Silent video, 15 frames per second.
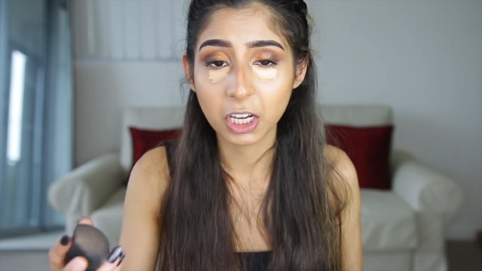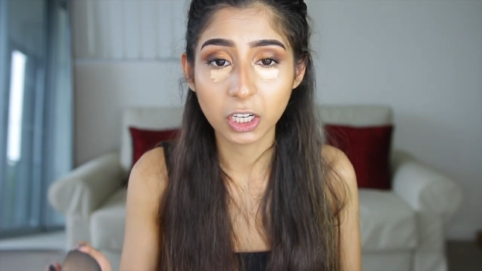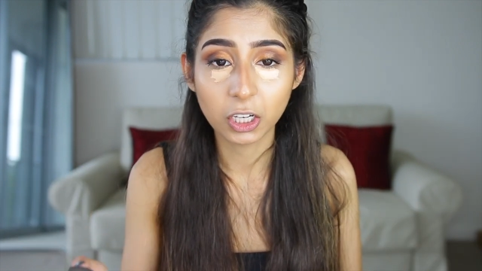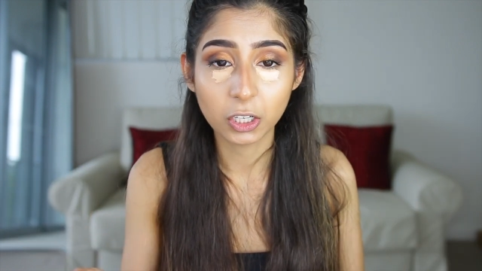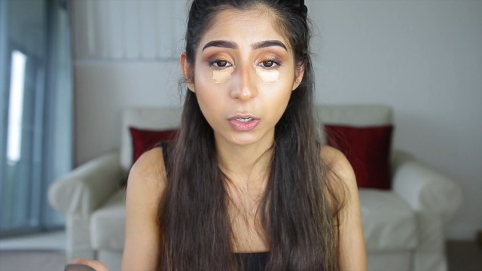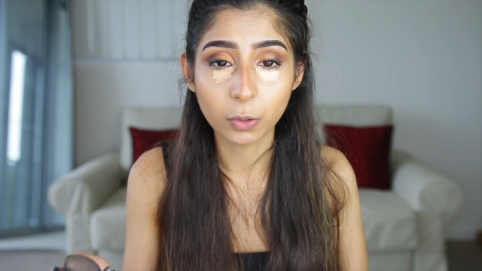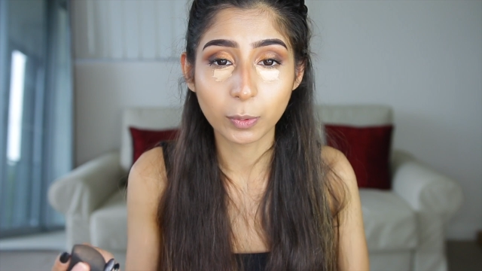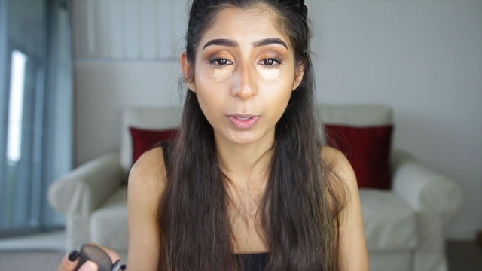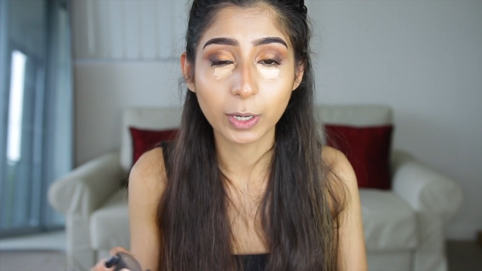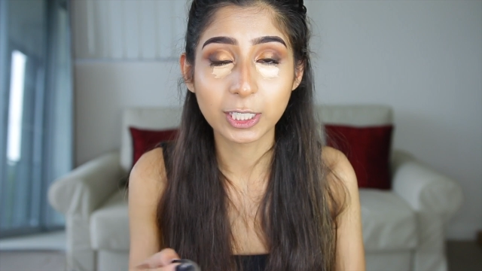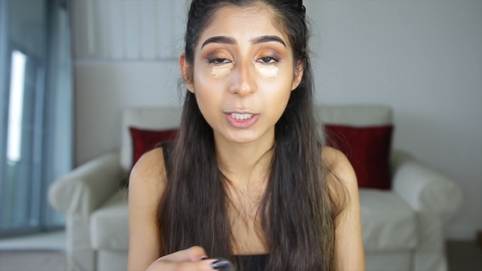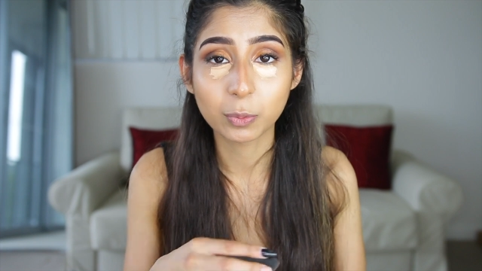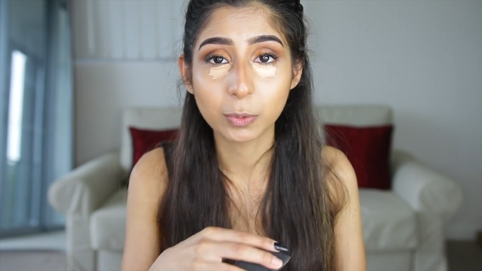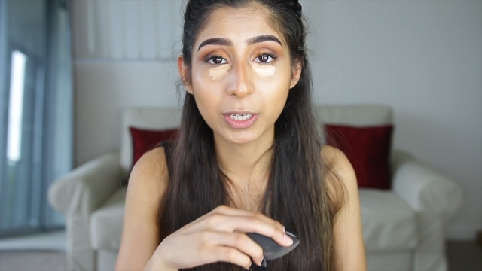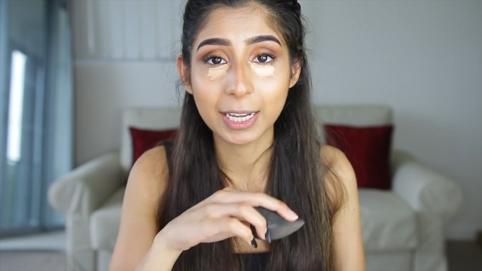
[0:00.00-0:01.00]
you know, when I
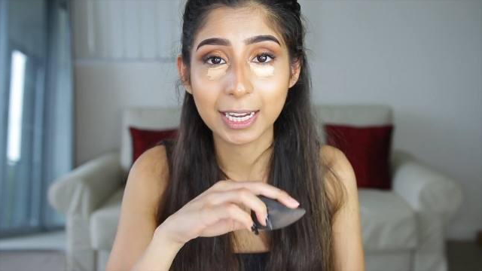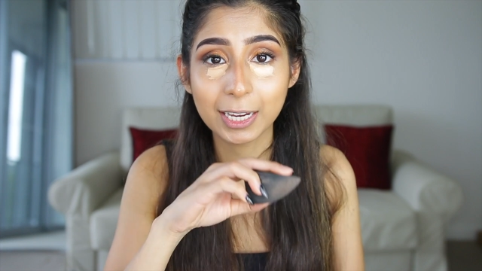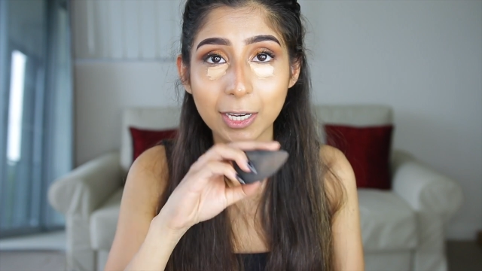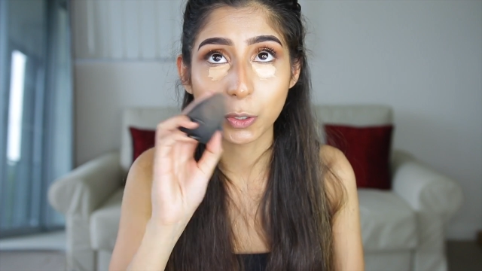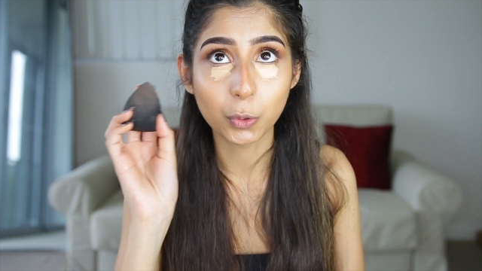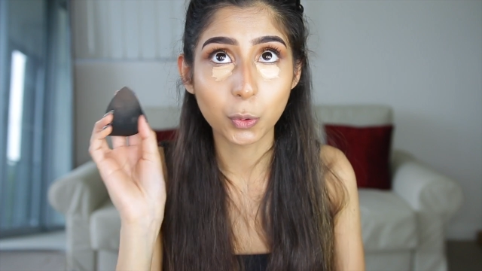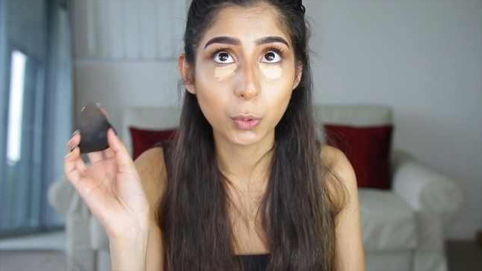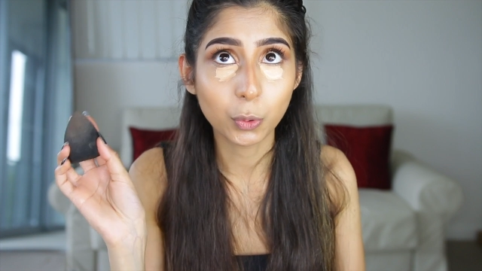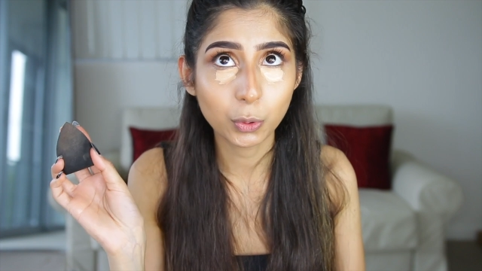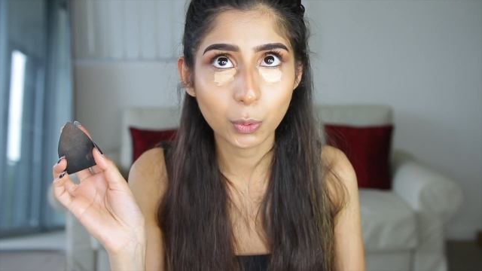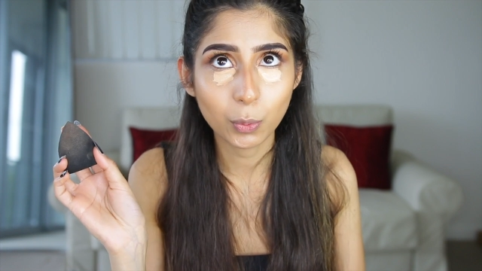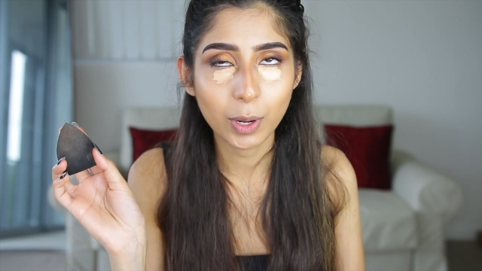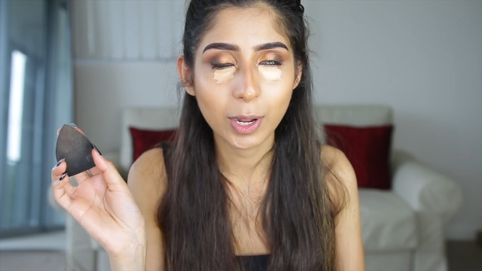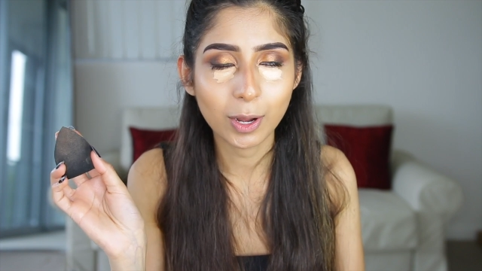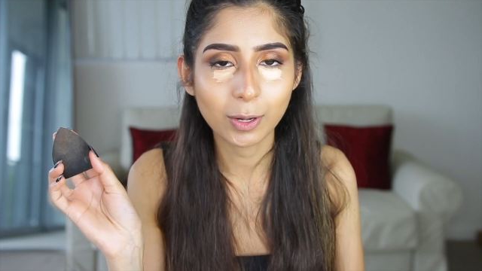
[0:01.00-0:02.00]
just want to ignore
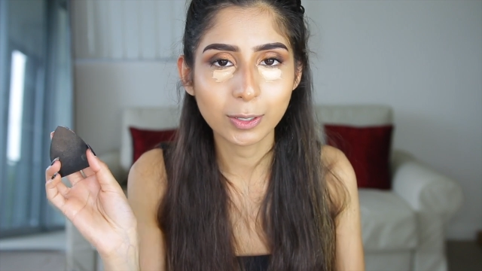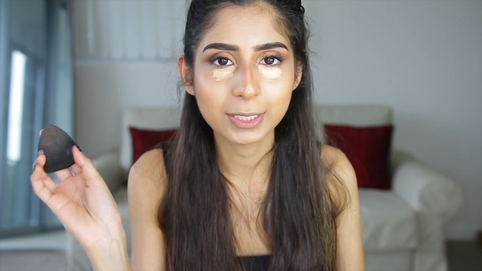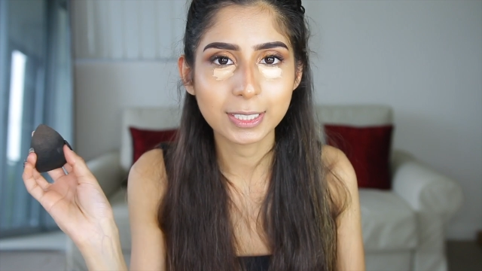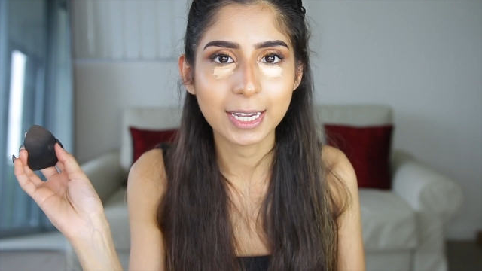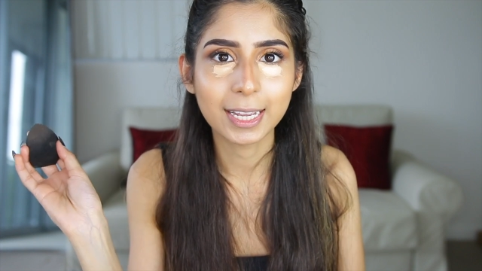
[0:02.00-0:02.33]
the world